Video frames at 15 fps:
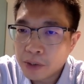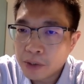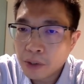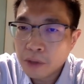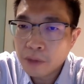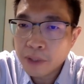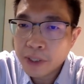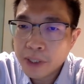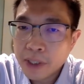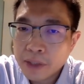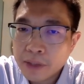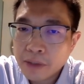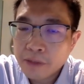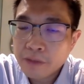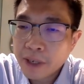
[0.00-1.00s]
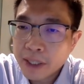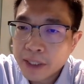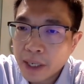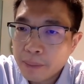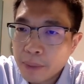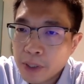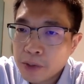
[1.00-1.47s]
So over here is a
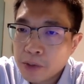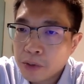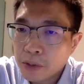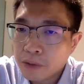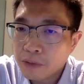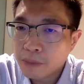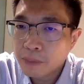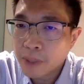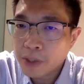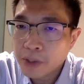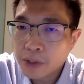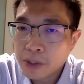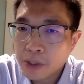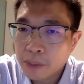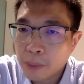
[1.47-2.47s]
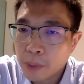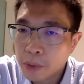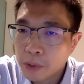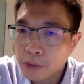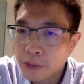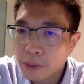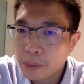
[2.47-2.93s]
five-dimensional information. You have
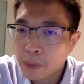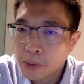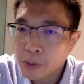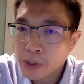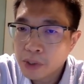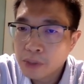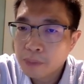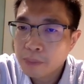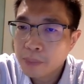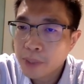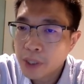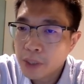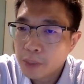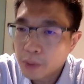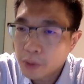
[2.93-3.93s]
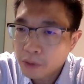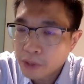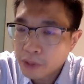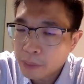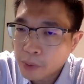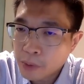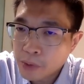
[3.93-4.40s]
portal fibrosis, periportal
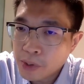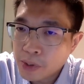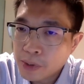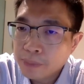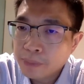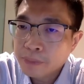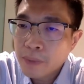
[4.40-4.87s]
fibrosis.